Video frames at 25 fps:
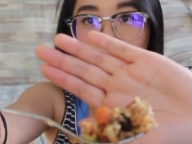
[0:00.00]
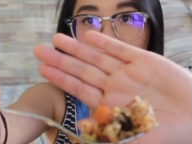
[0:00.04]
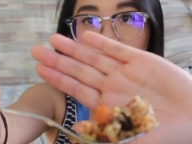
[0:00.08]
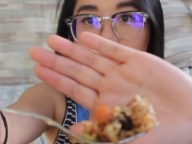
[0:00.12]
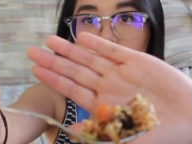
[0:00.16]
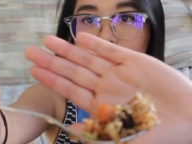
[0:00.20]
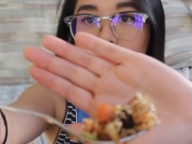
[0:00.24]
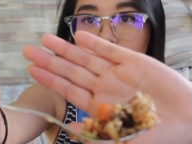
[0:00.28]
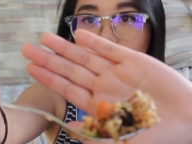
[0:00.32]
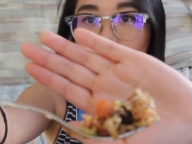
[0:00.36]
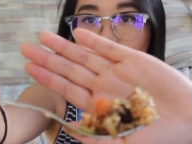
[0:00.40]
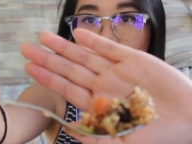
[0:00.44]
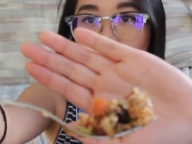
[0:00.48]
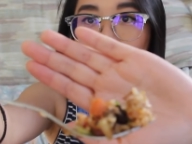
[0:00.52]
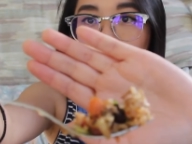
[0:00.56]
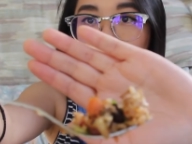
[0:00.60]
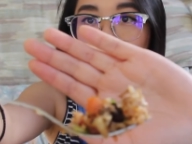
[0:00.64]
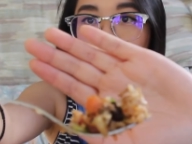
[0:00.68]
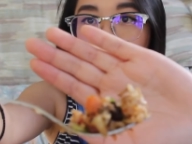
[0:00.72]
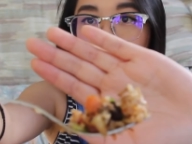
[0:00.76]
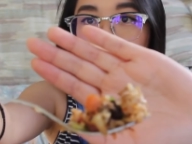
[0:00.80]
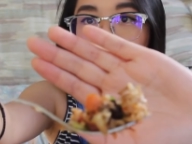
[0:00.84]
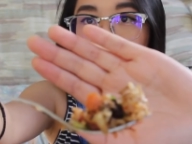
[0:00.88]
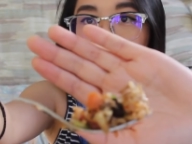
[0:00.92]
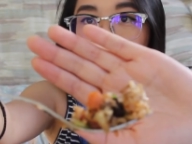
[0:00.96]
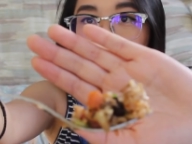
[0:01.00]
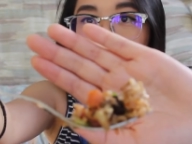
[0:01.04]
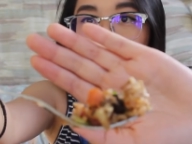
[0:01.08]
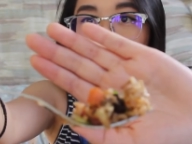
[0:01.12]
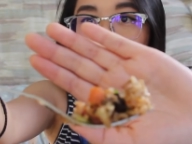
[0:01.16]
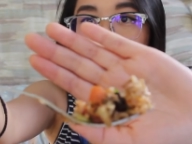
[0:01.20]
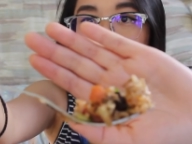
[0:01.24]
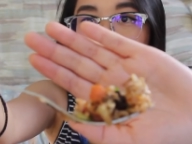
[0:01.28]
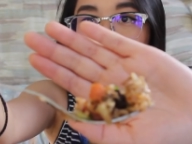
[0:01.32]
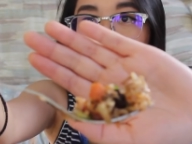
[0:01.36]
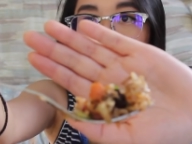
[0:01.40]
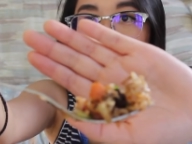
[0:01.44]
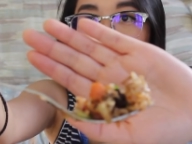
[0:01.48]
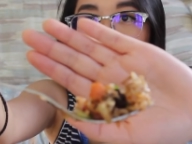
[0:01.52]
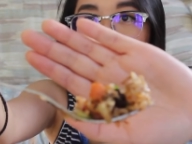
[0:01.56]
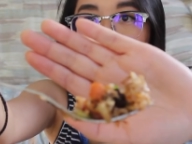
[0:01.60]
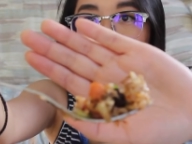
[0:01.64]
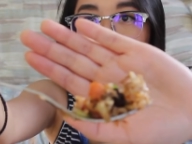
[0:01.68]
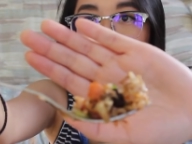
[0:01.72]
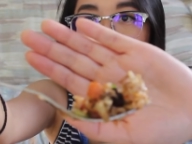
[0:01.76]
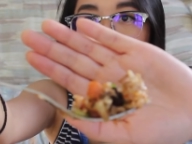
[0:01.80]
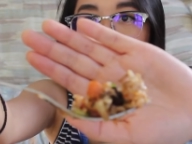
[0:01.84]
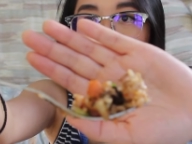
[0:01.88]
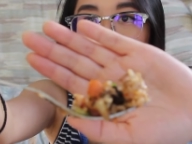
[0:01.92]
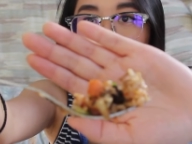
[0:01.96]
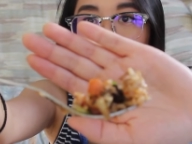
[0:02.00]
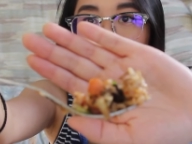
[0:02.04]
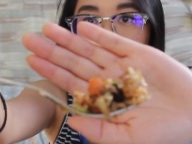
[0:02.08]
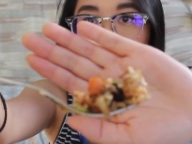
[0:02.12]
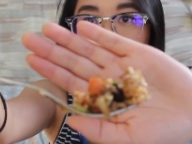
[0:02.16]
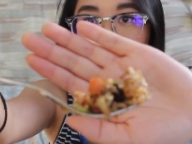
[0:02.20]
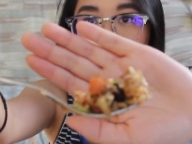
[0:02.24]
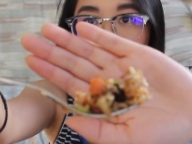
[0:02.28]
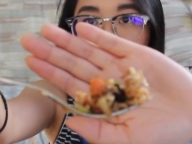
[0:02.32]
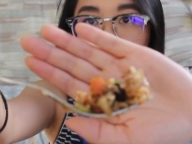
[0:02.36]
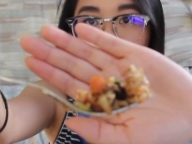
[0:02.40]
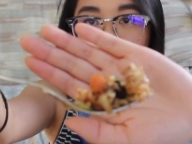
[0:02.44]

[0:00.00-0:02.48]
they don't look super appetizing.